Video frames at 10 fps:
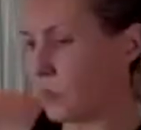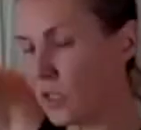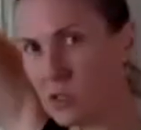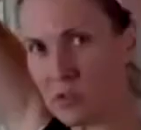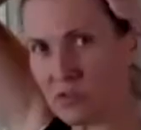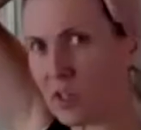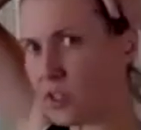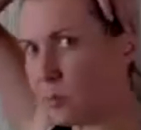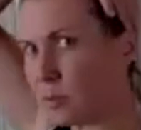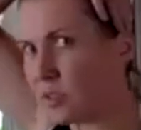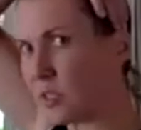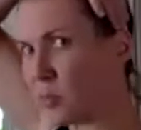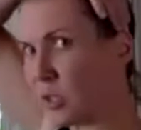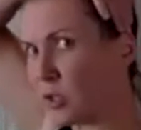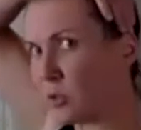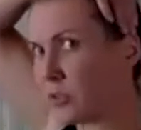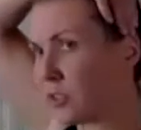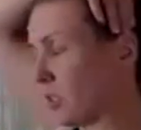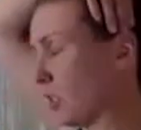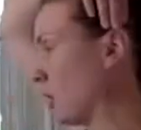the fingertips, instead of being close
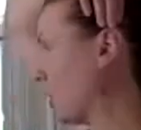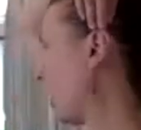to the ear,